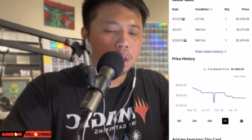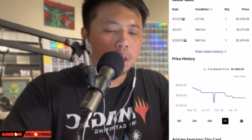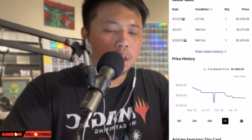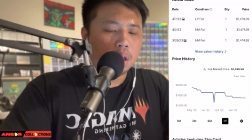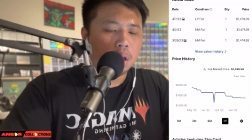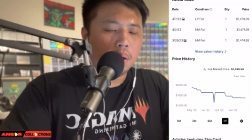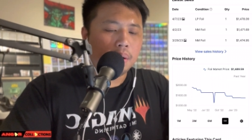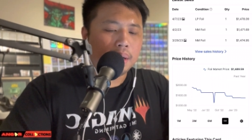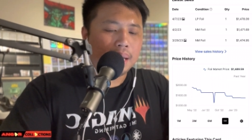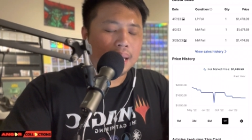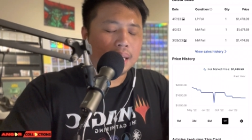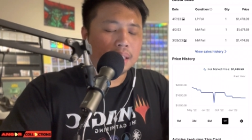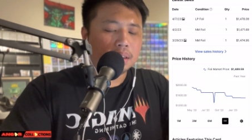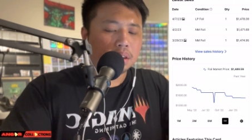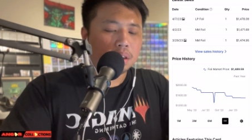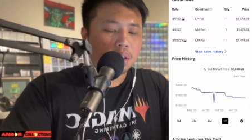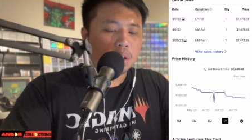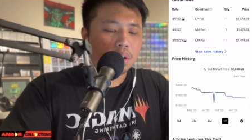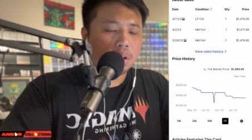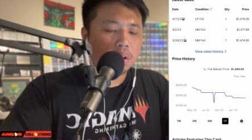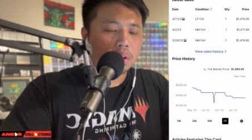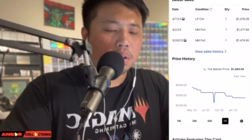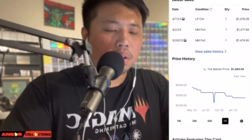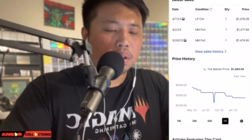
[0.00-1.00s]
Okay,
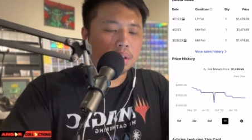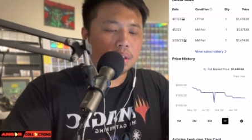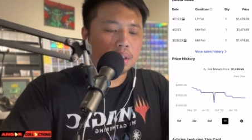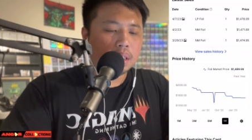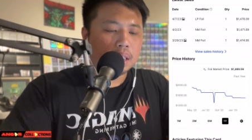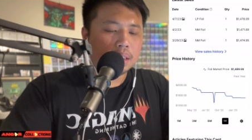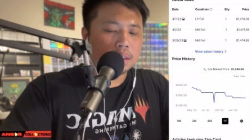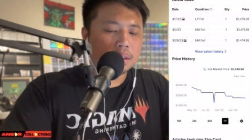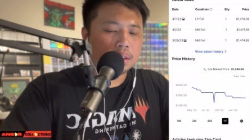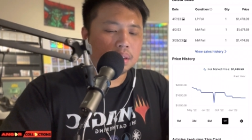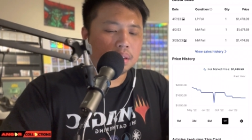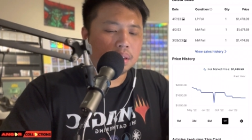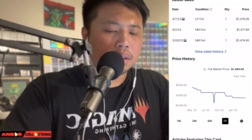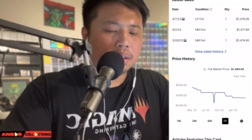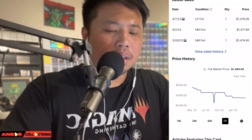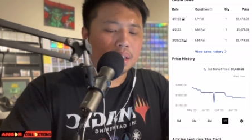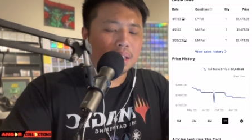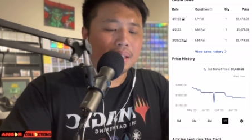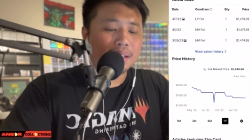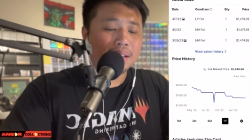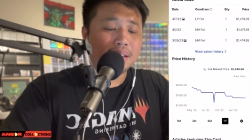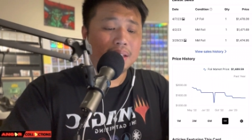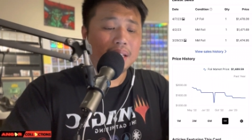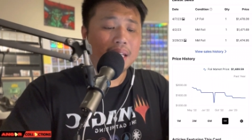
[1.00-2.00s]
so it's on the
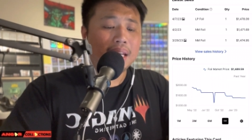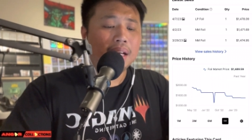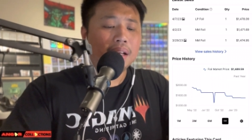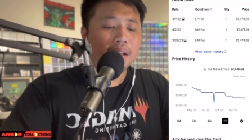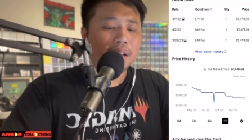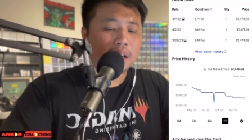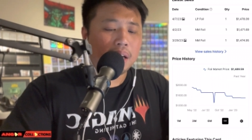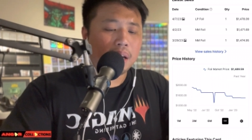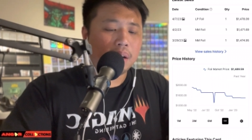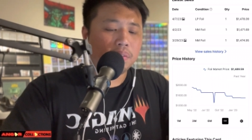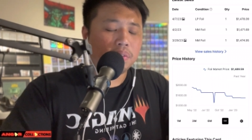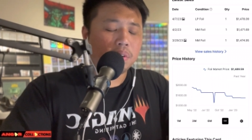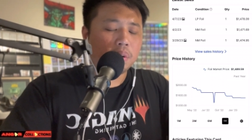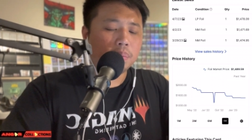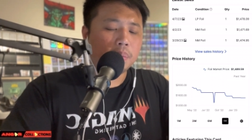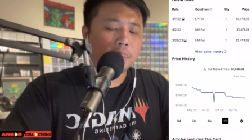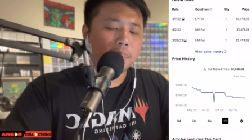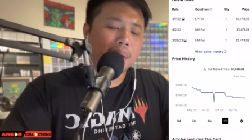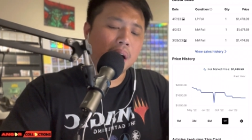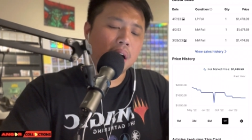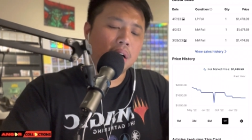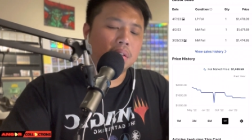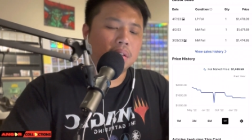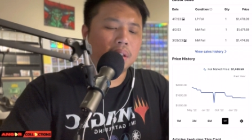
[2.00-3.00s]
decline from
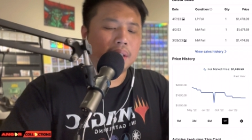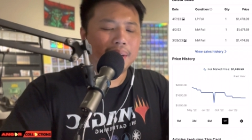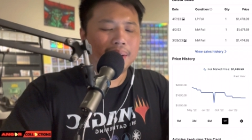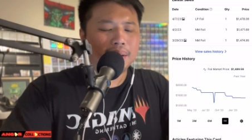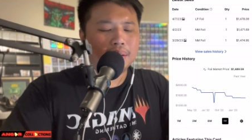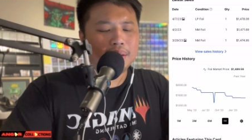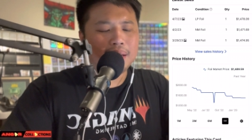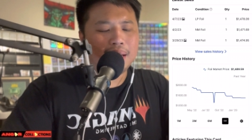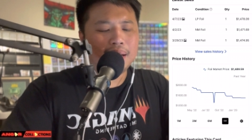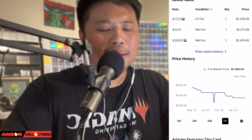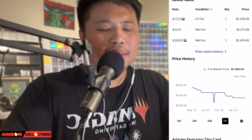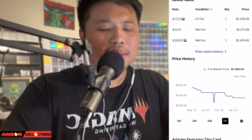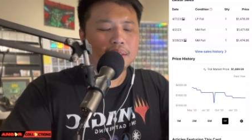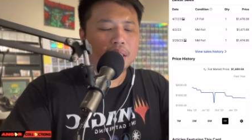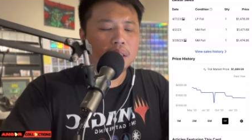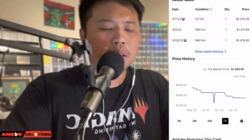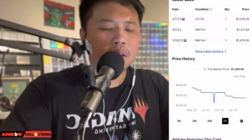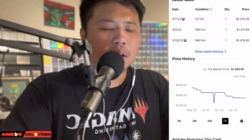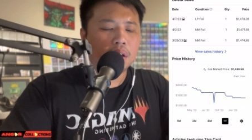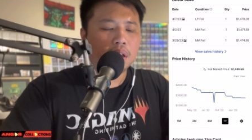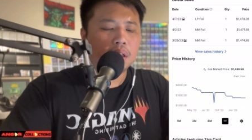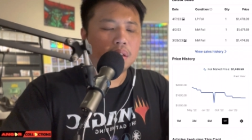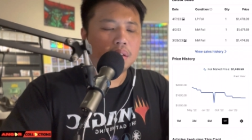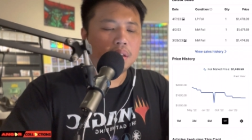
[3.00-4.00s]
about like
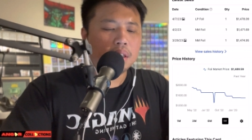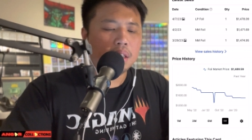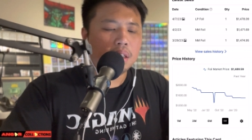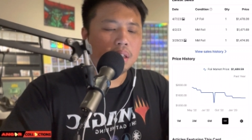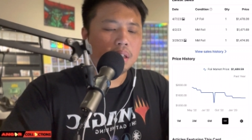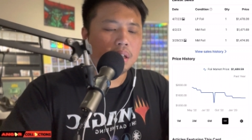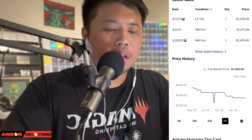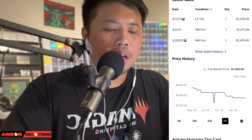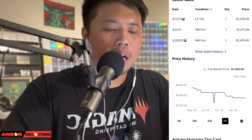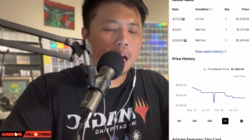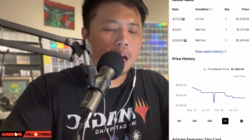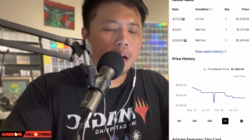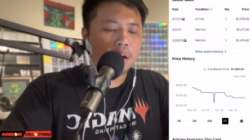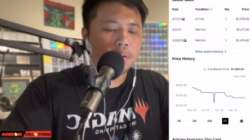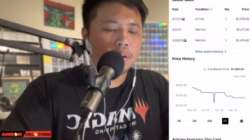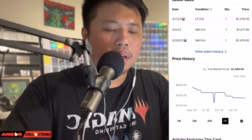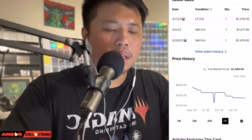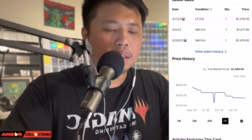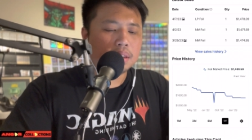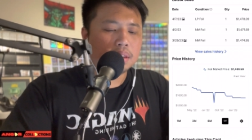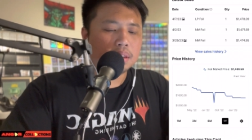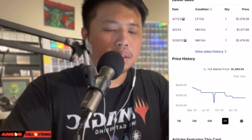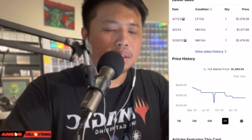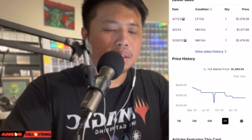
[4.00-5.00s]
1800. Now
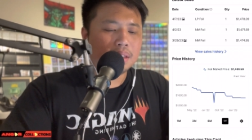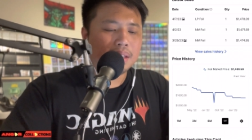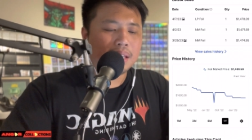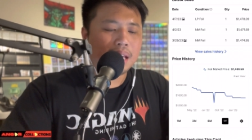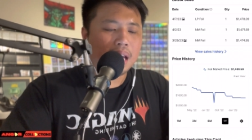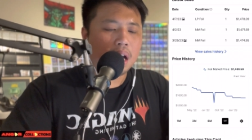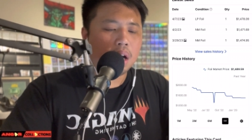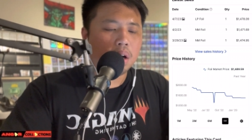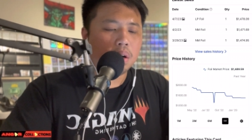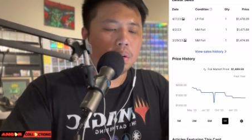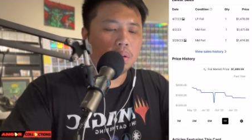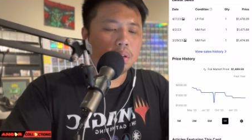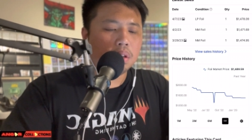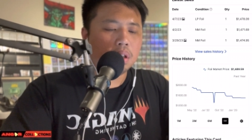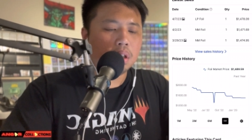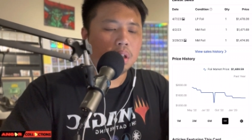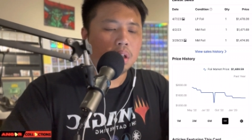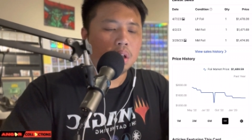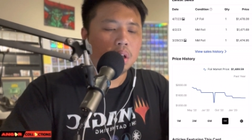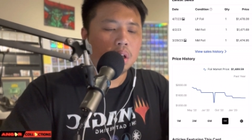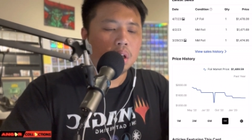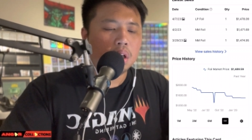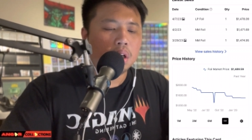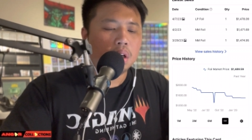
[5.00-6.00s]
it's down
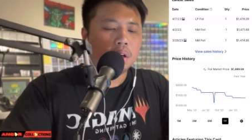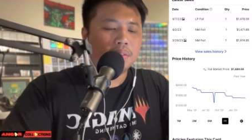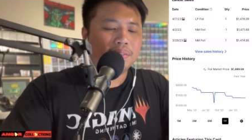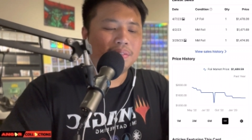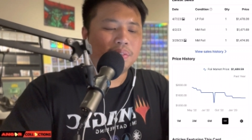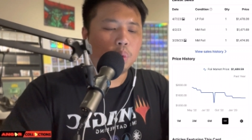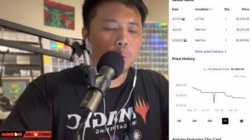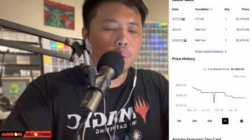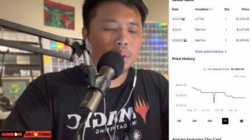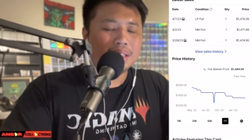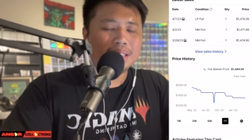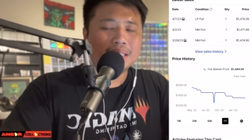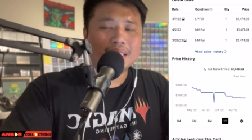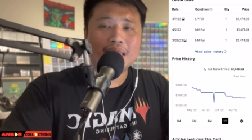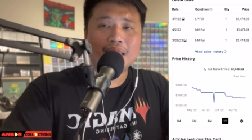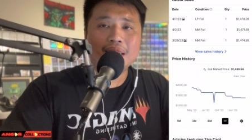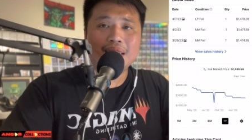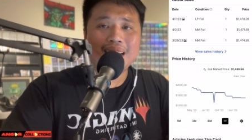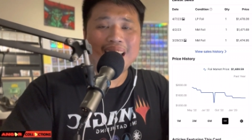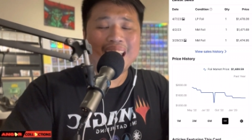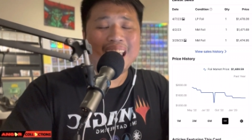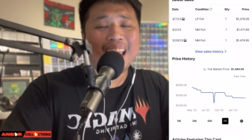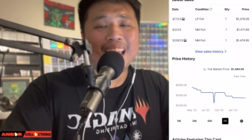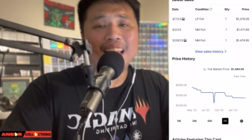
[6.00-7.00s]

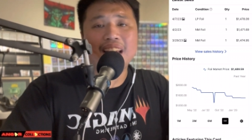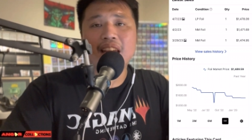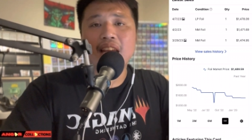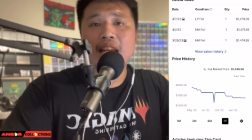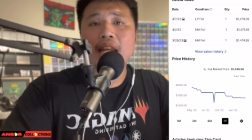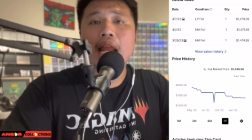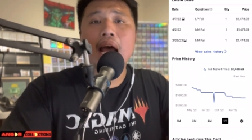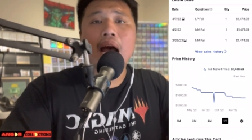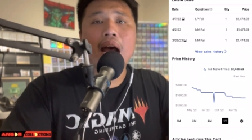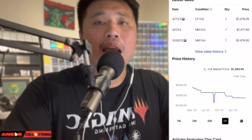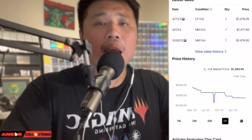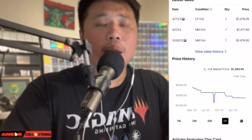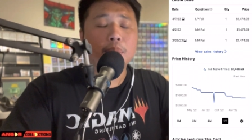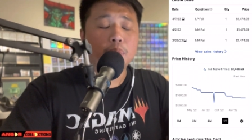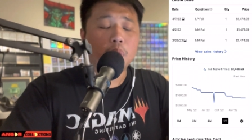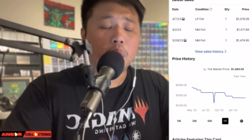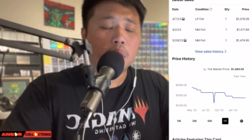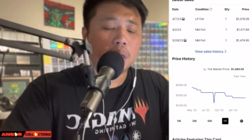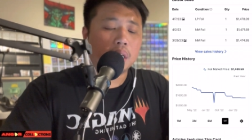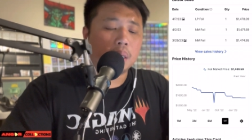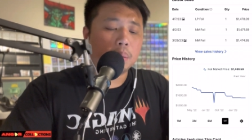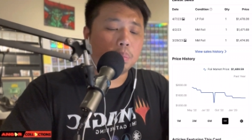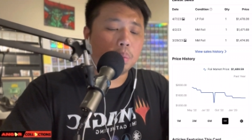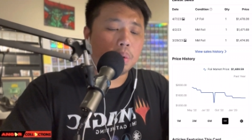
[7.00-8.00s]
1489
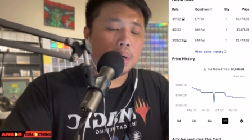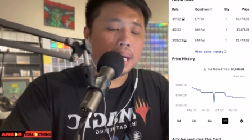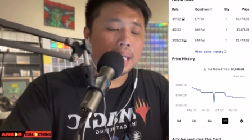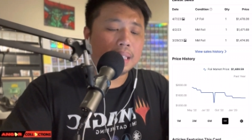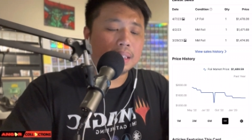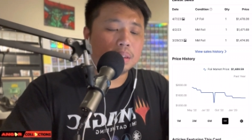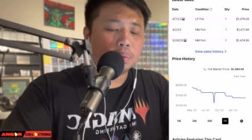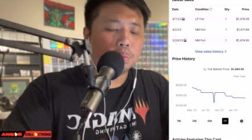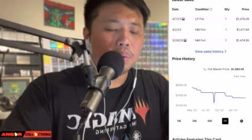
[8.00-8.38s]
market price.